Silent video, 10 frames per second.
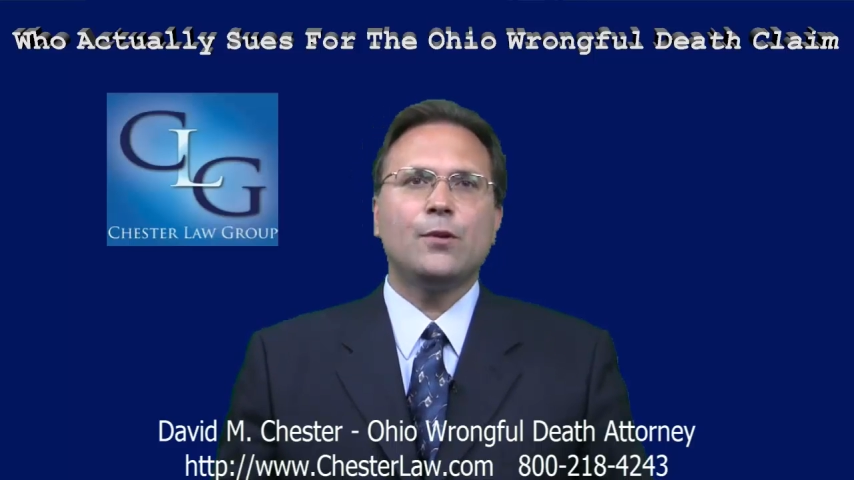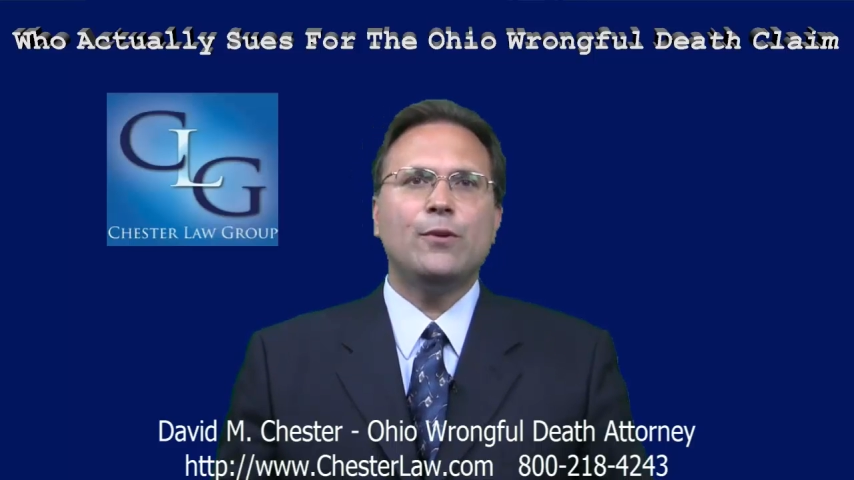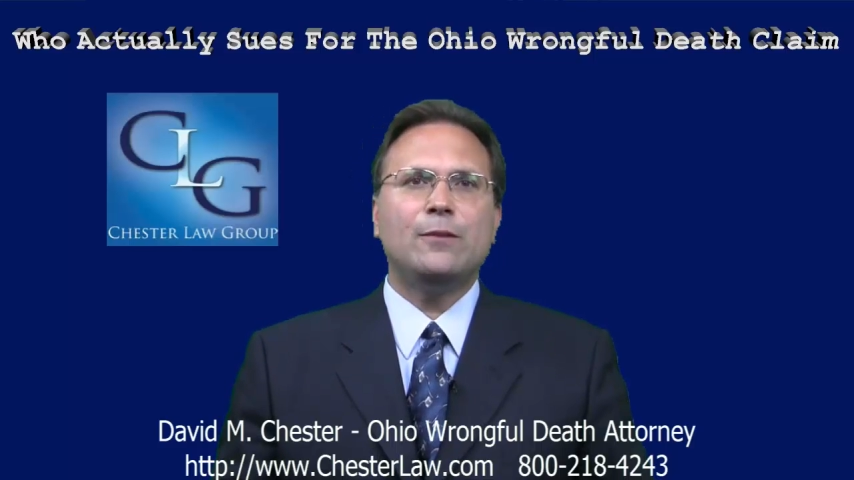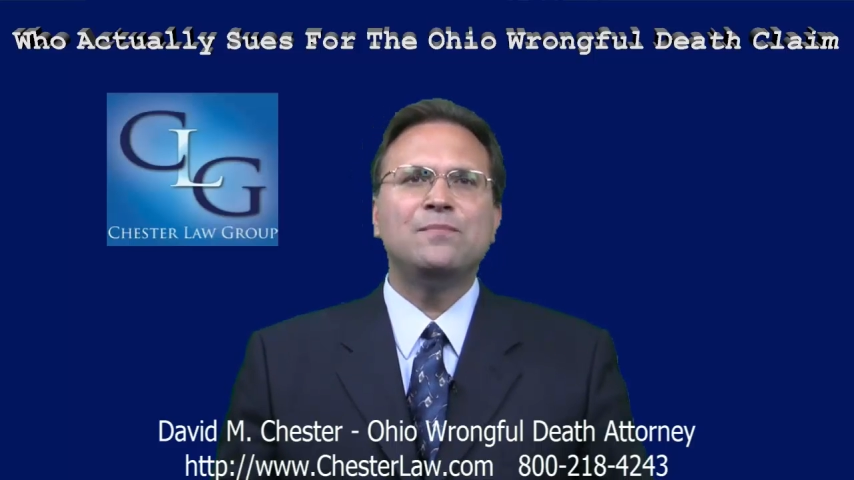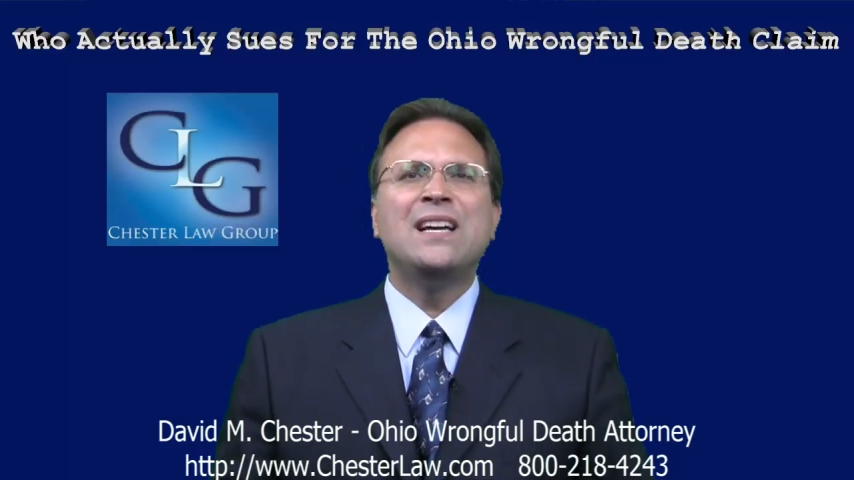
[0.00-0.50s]

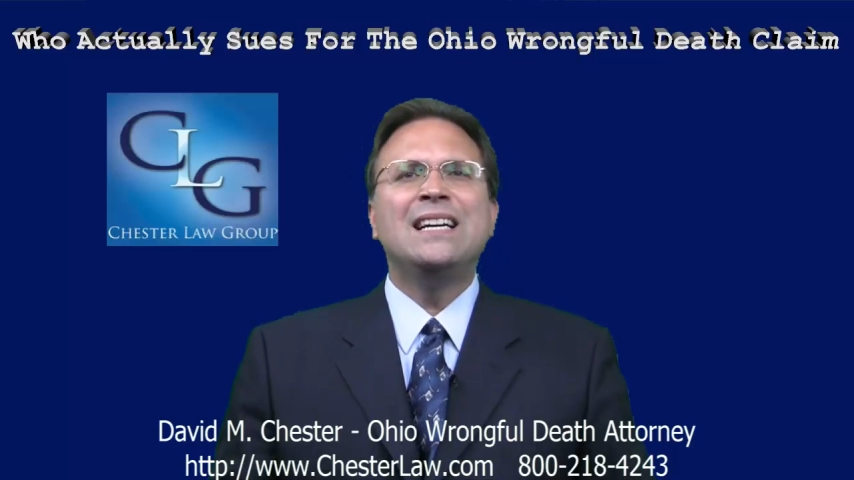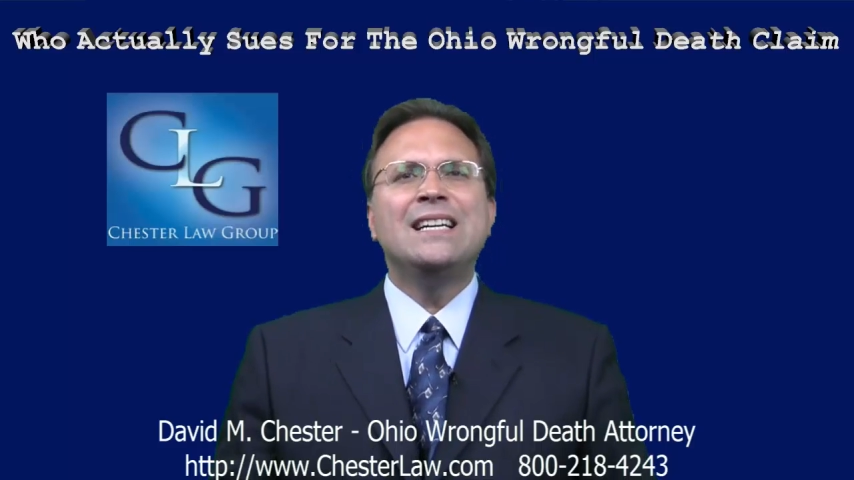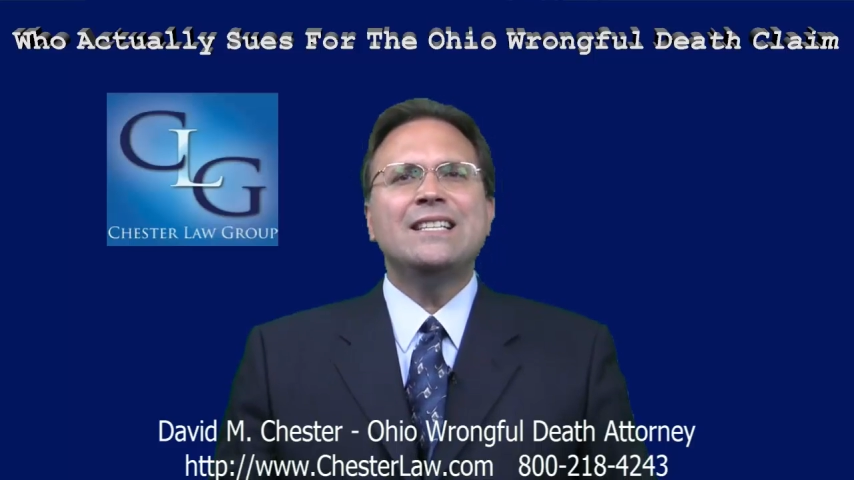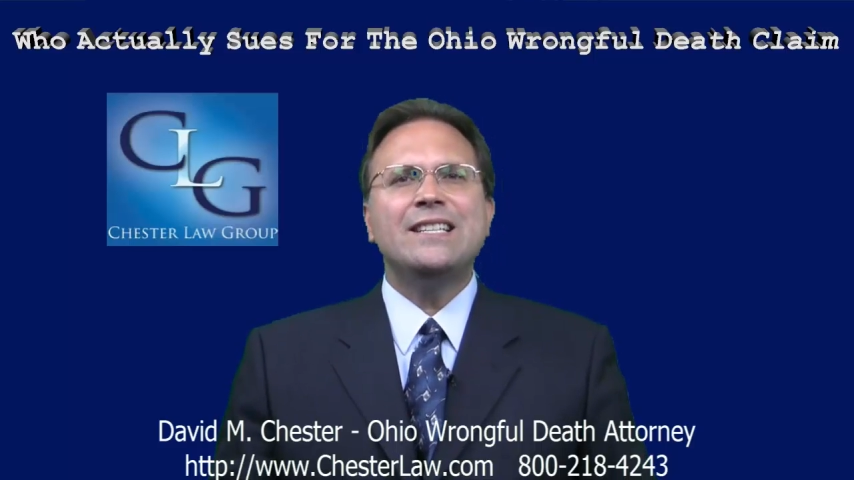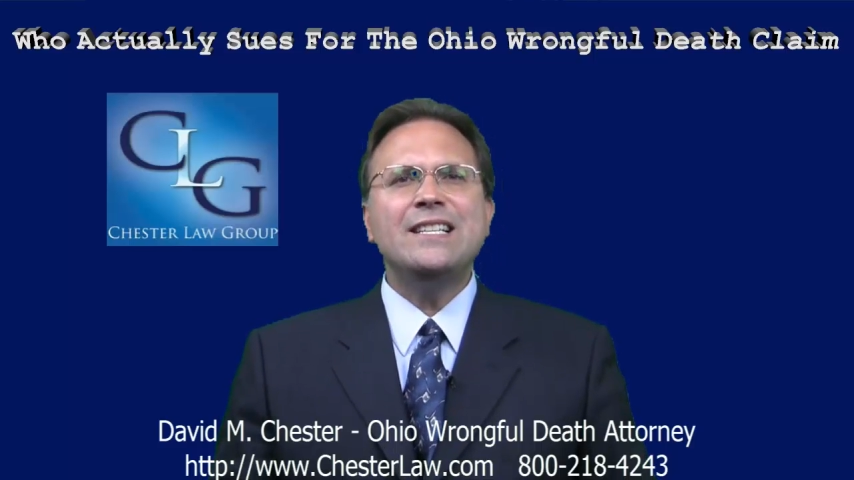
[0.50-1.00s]
Well,
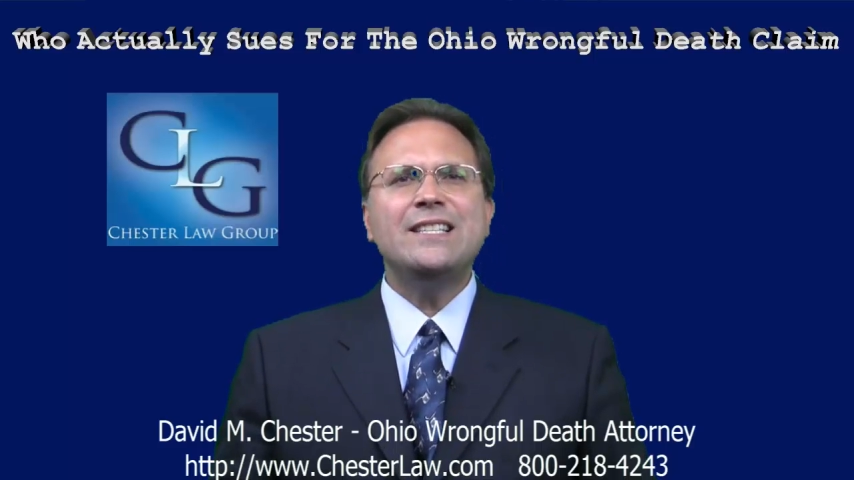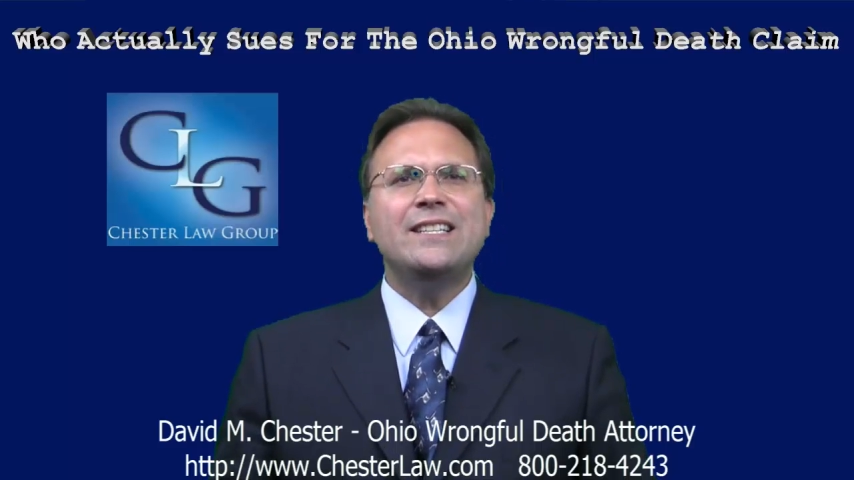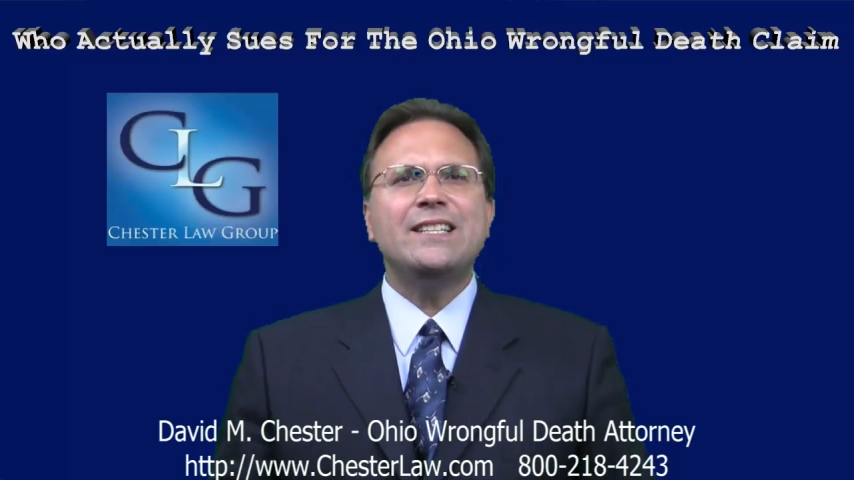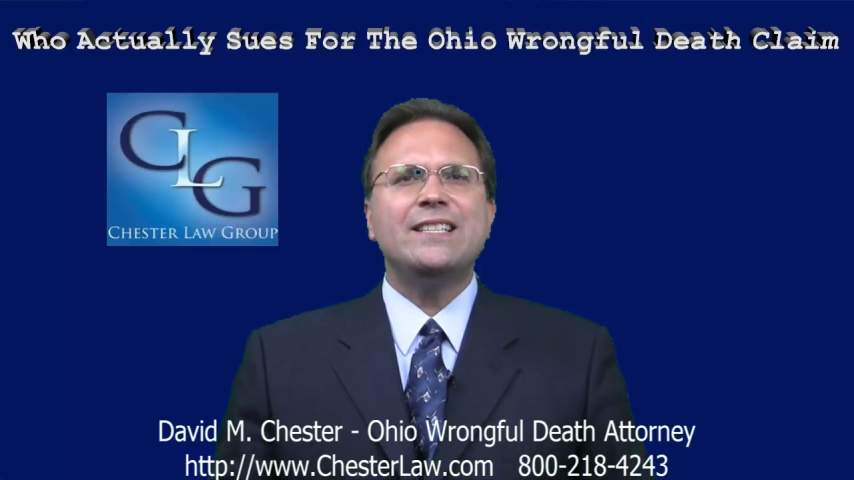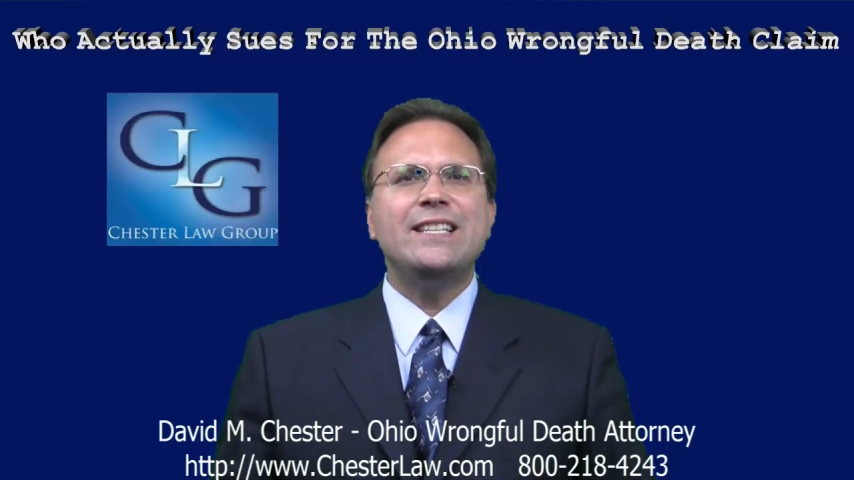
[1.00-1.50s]
since the
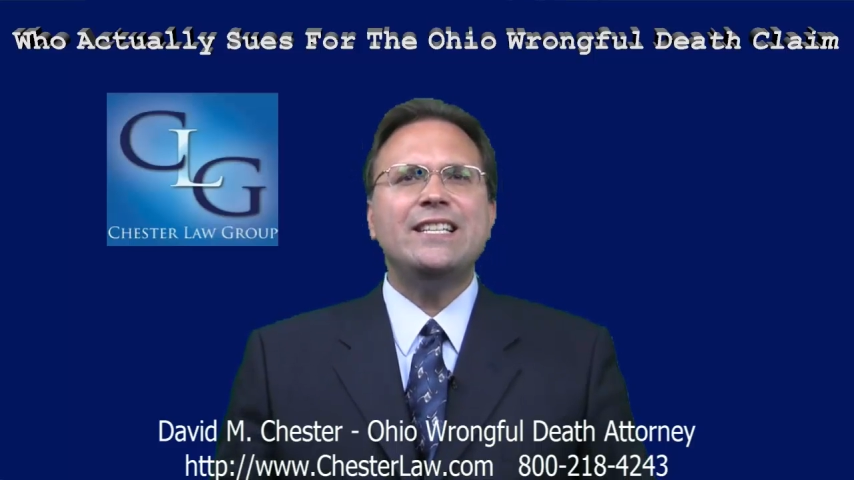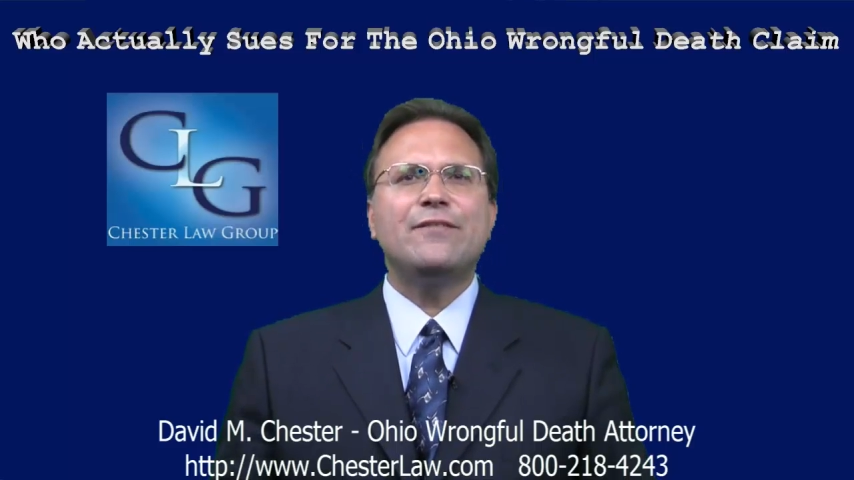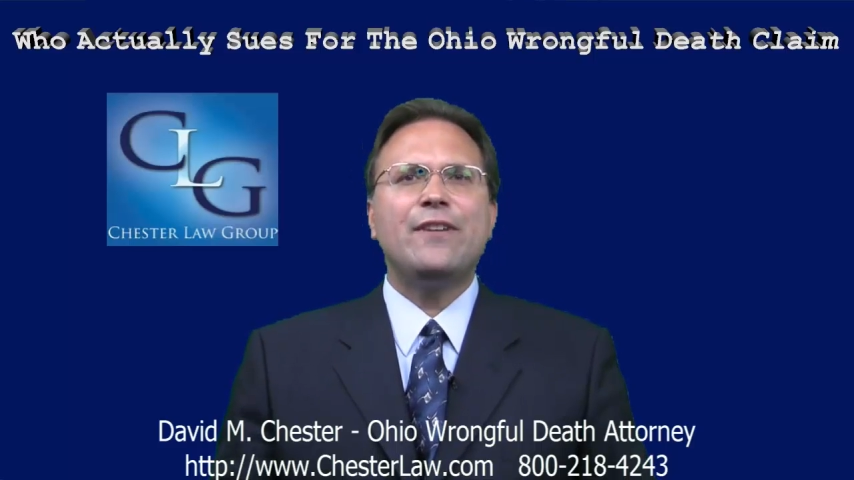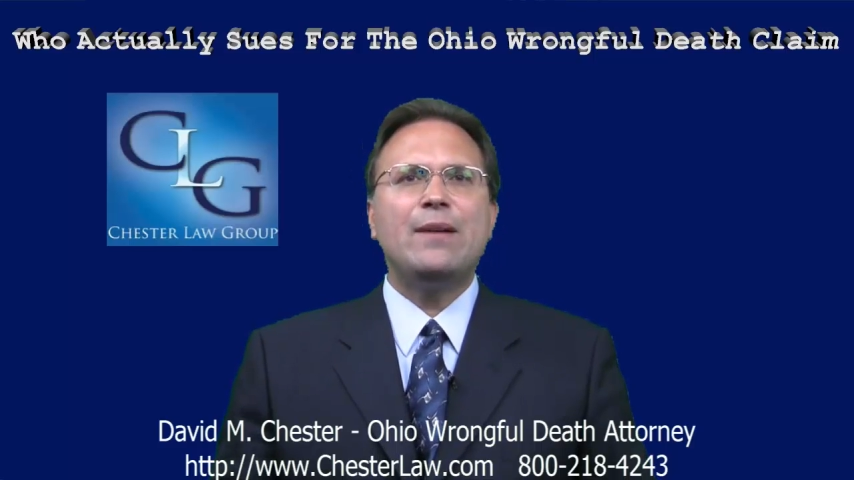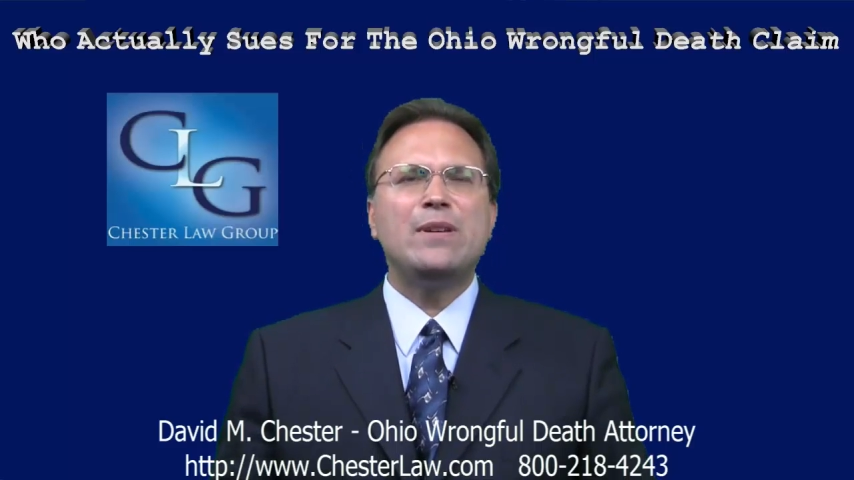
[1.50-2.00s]
deceased
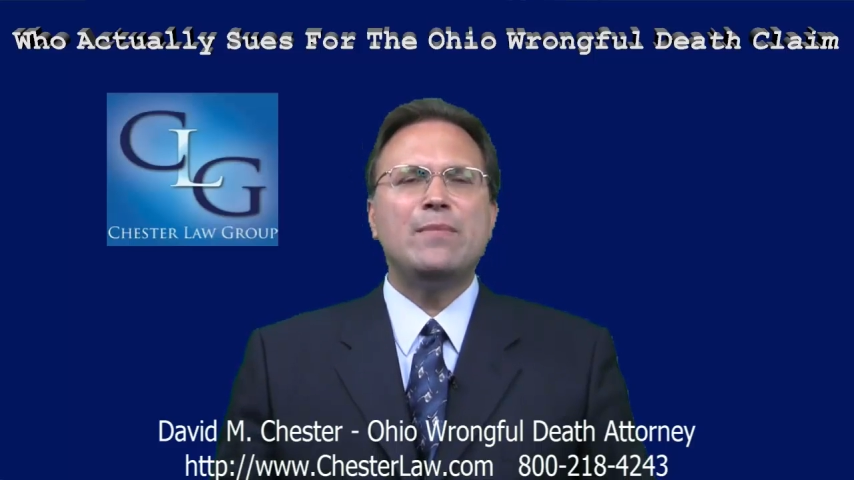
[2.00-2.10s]
family